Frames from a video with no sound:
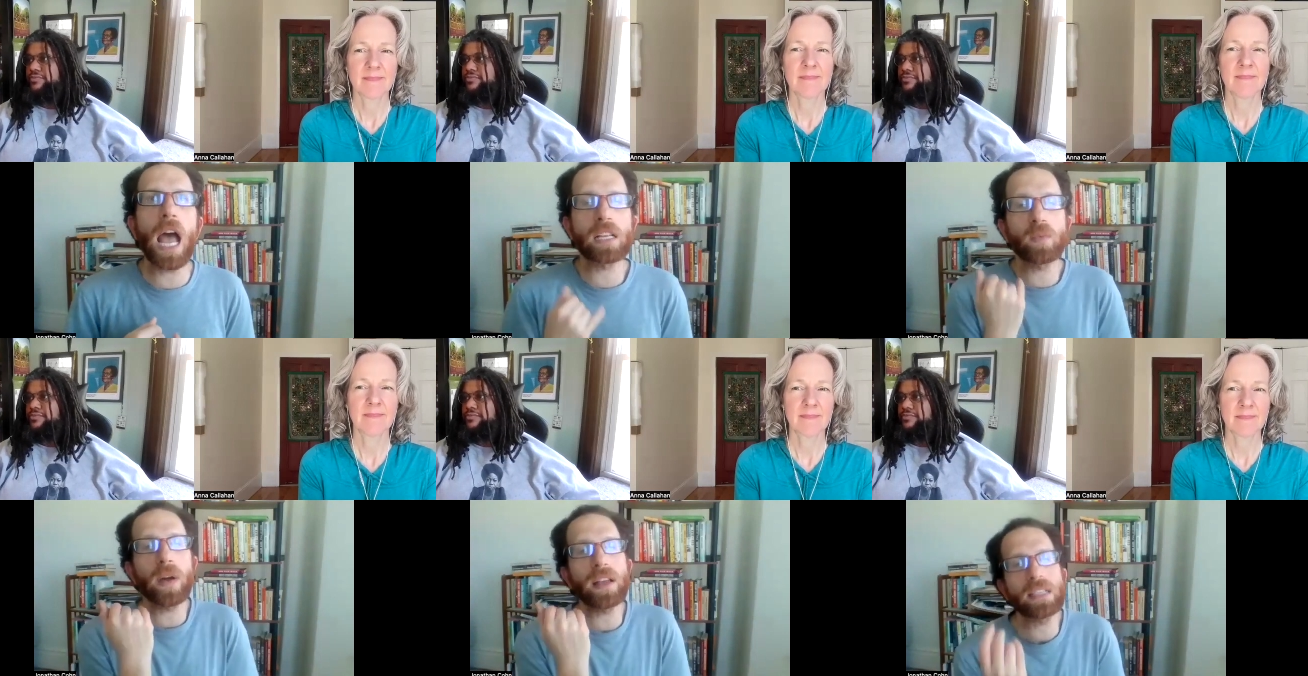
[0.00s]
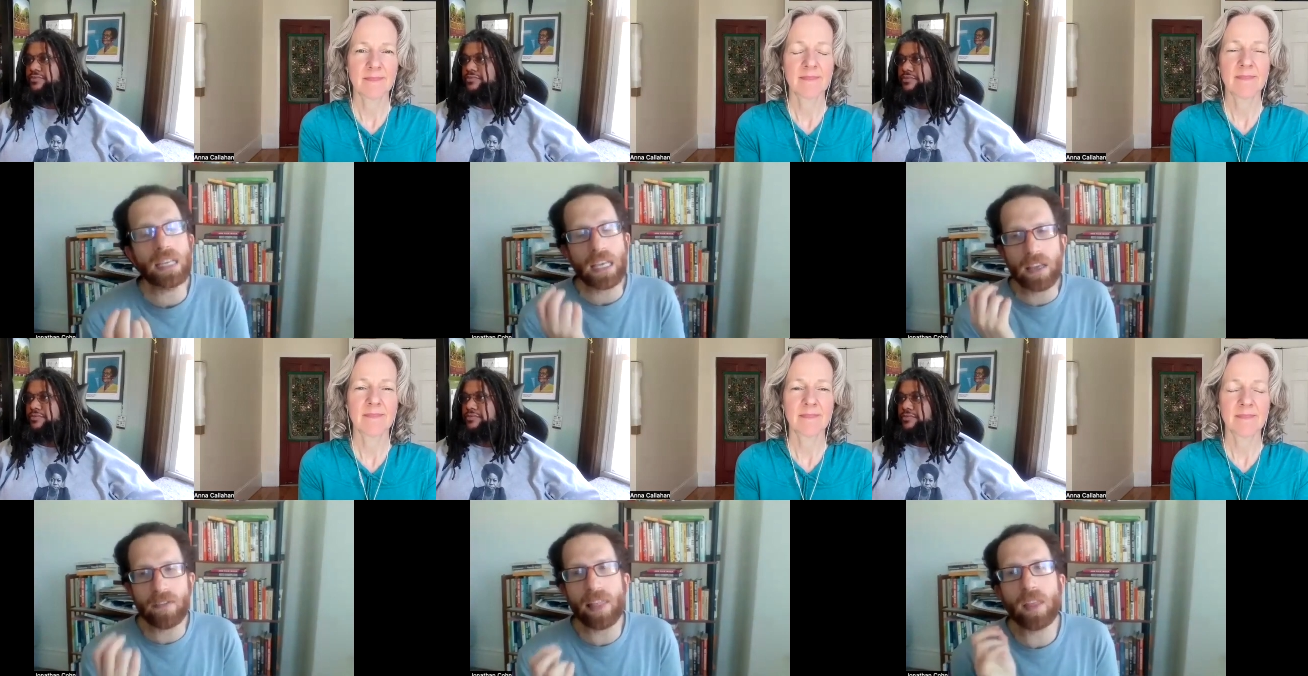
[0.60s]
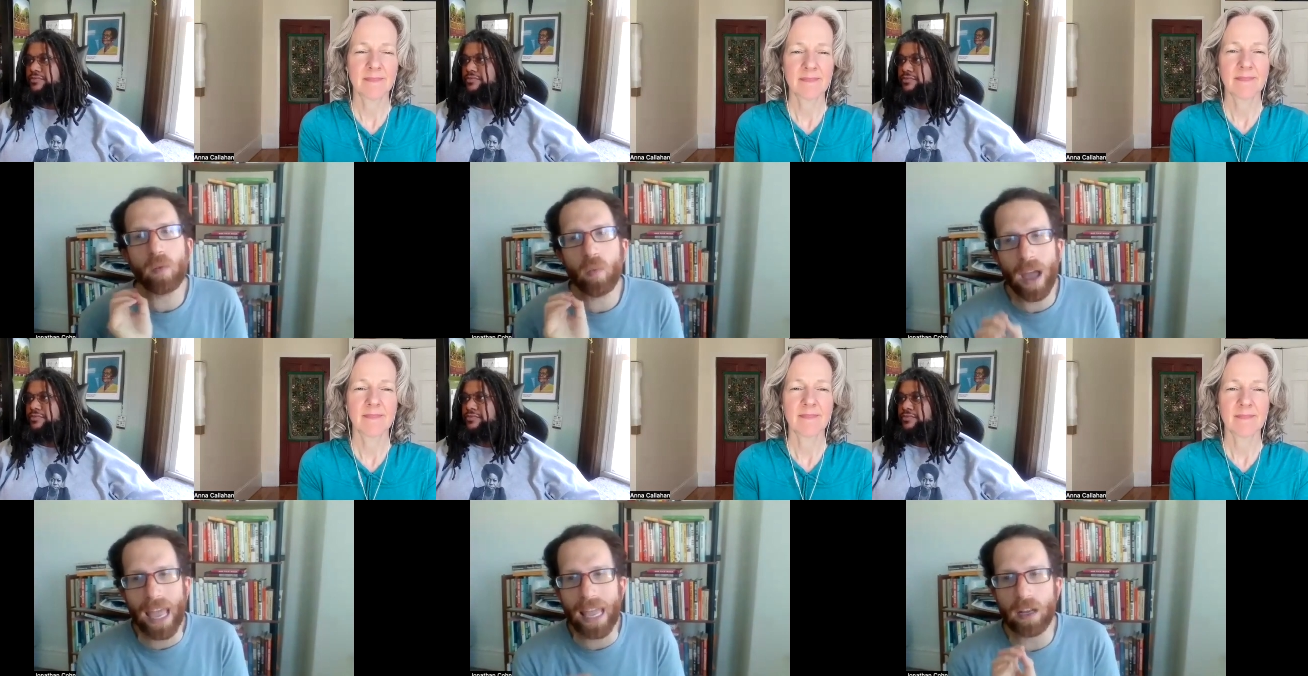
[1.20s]
Speaker 1: as well as even the
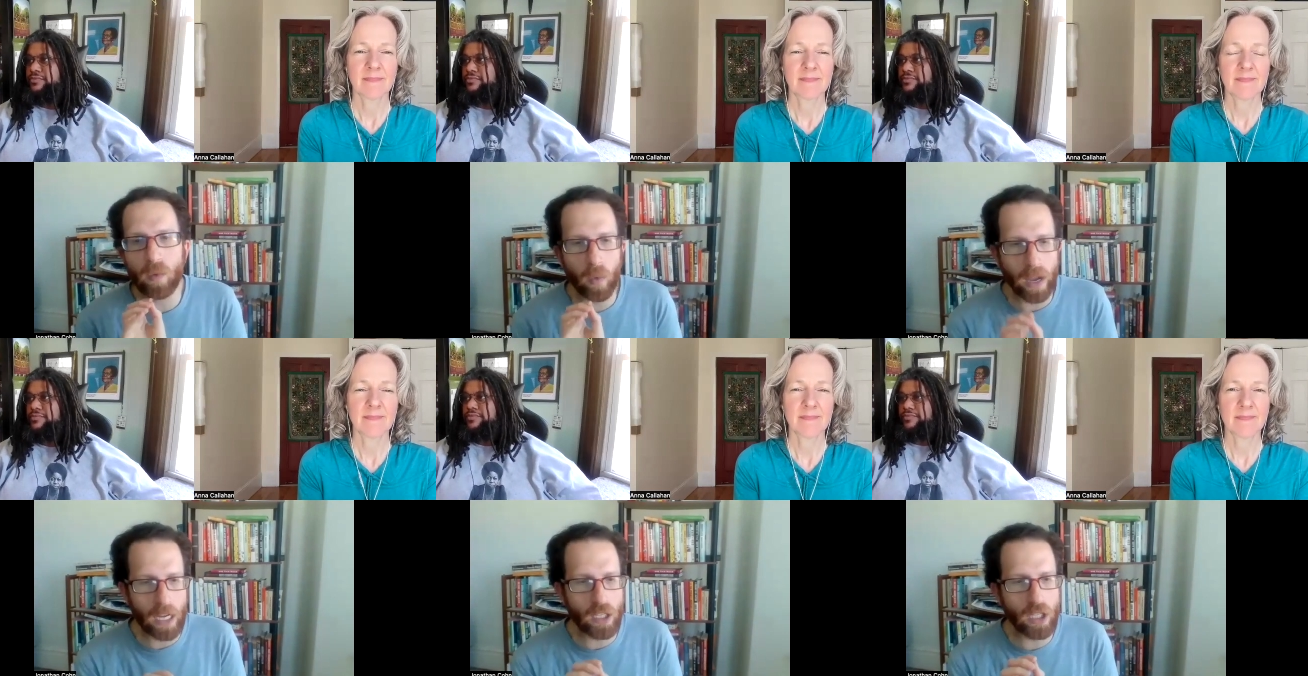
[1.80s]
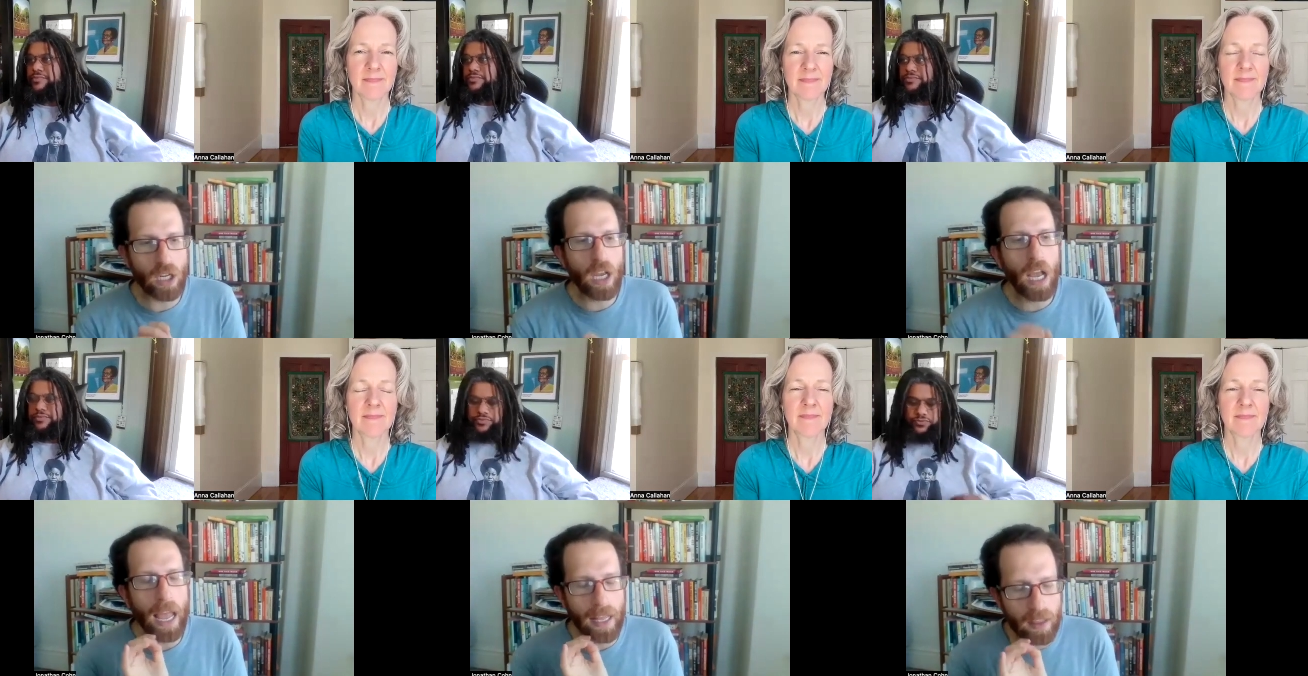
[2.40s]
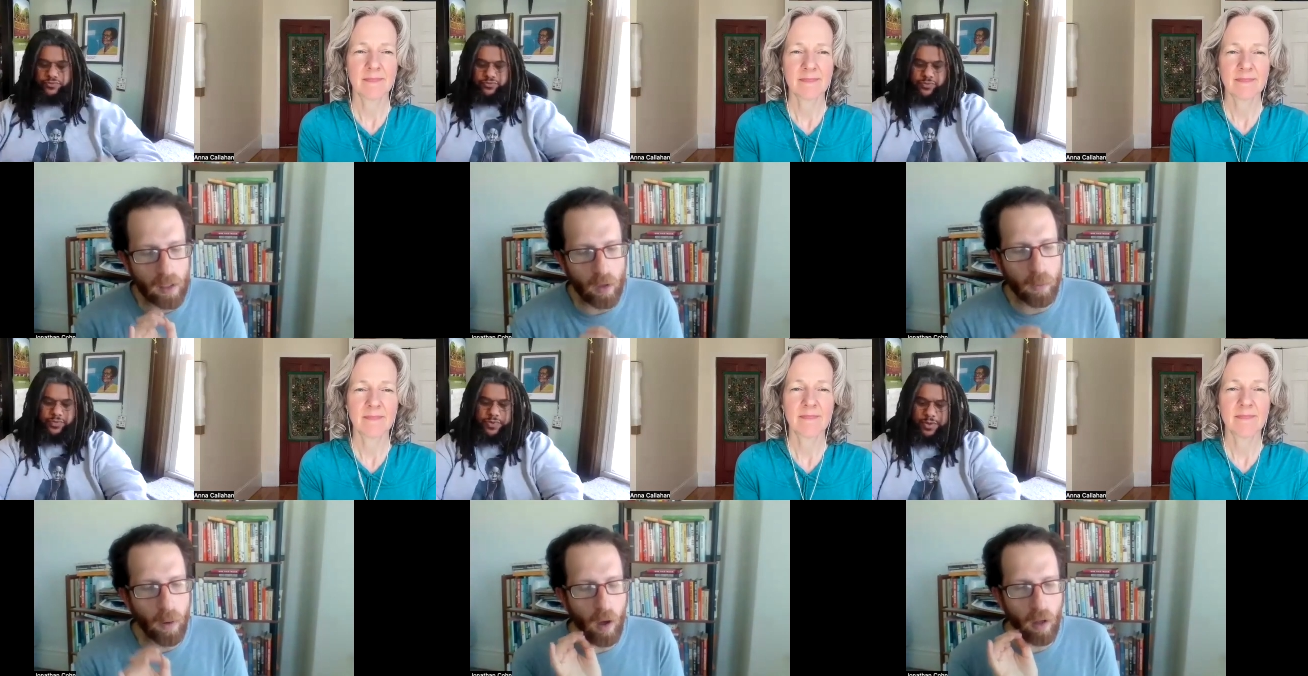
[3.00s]
way in which a
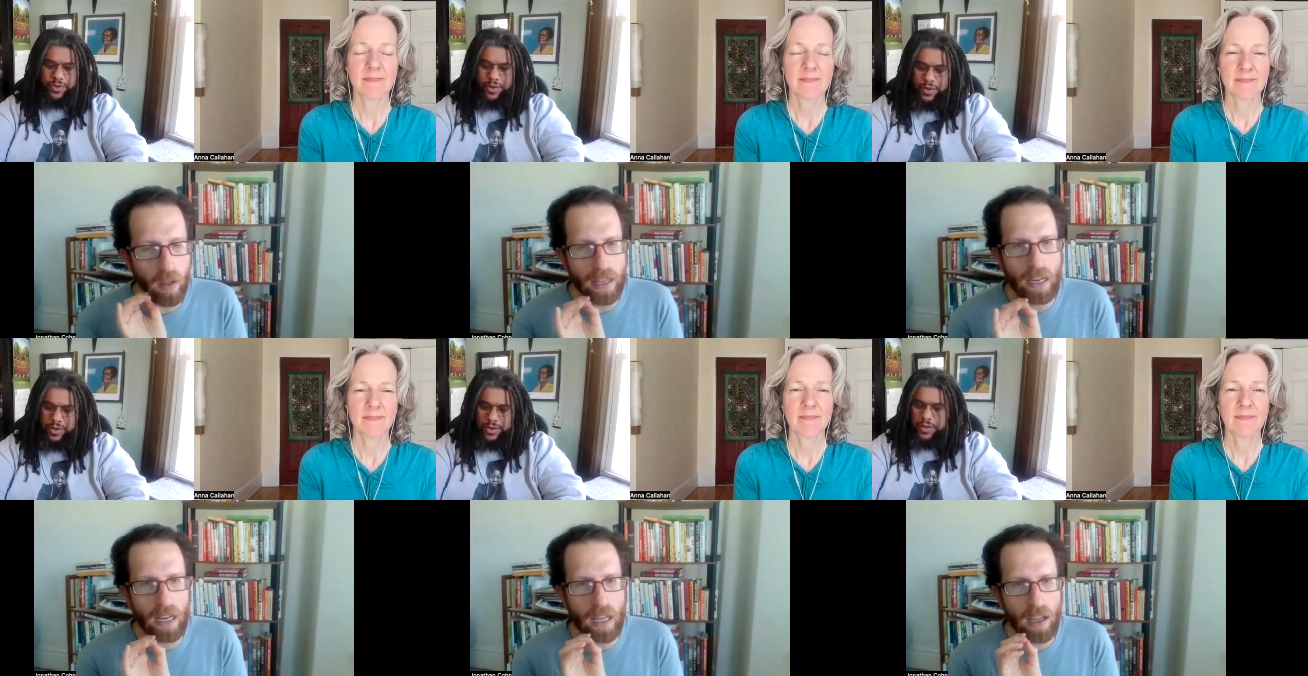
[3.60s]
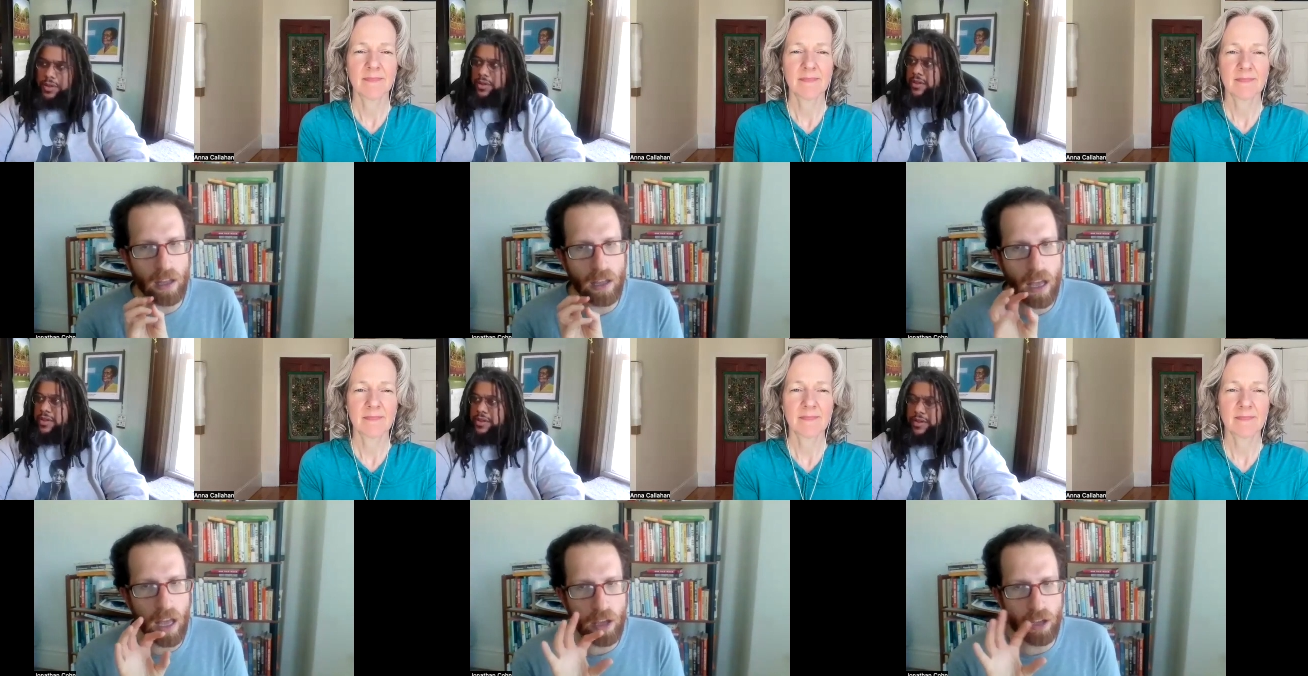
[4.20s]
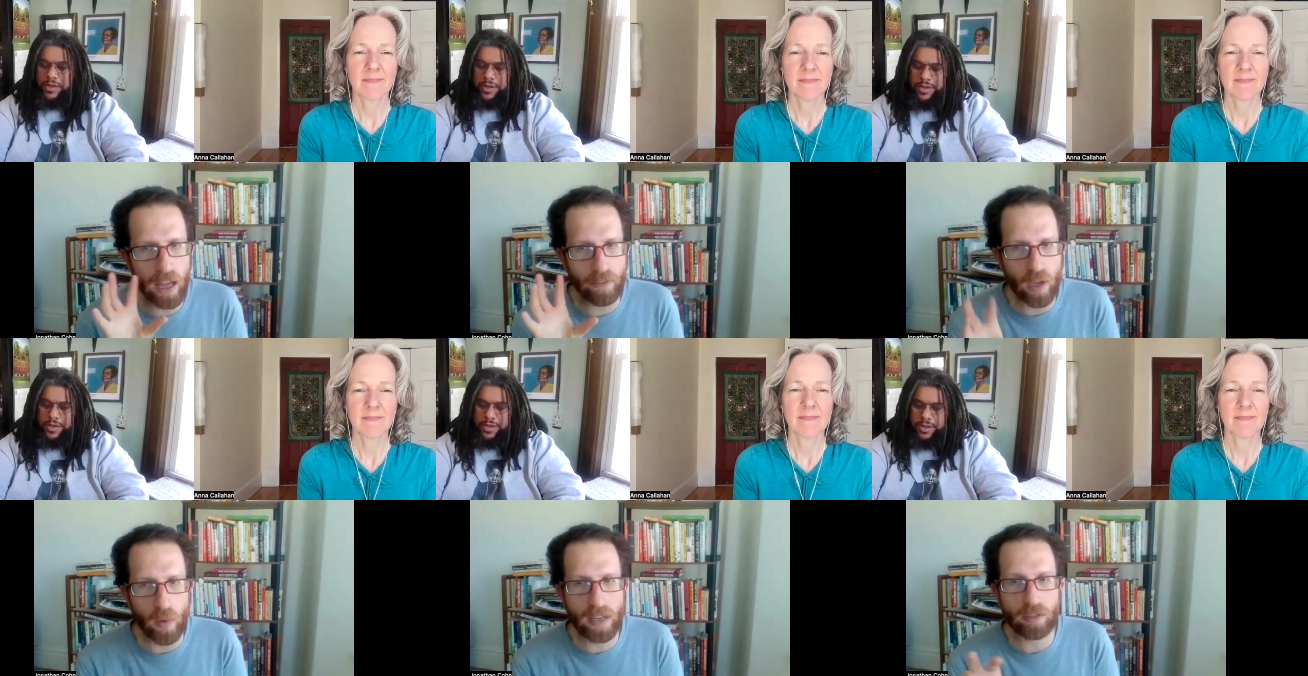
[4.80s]
loophole in
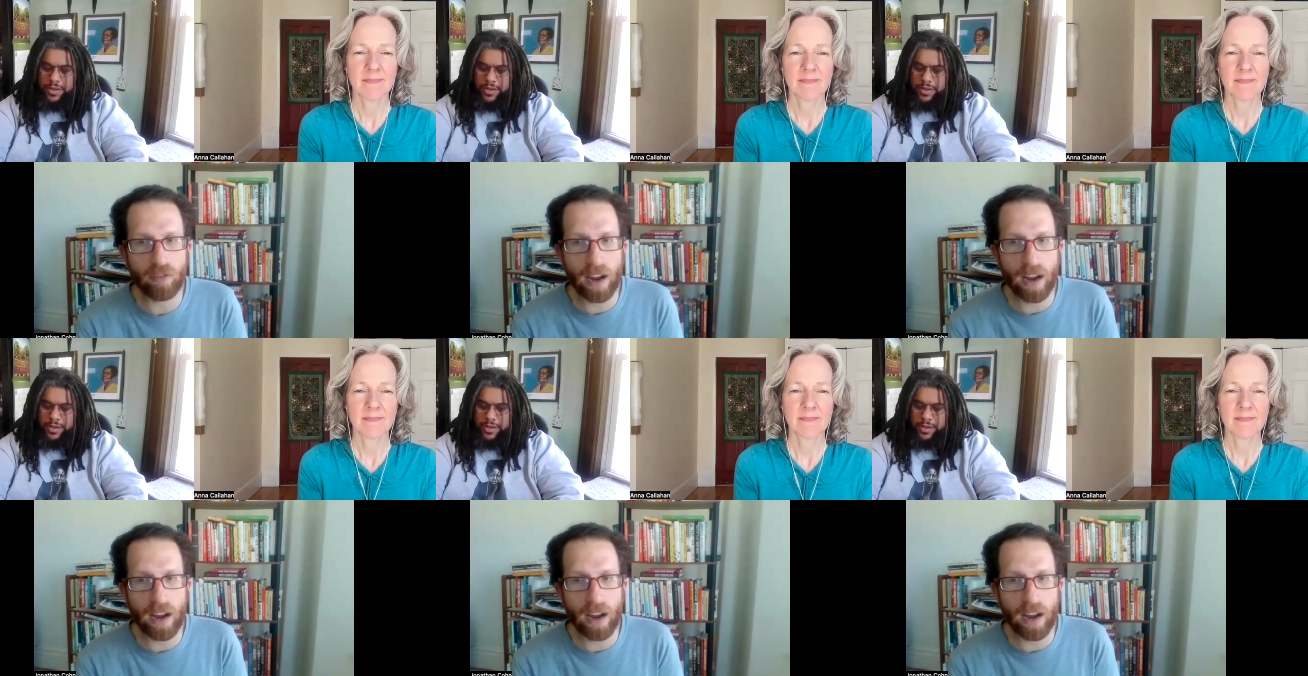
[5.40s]
of U.S.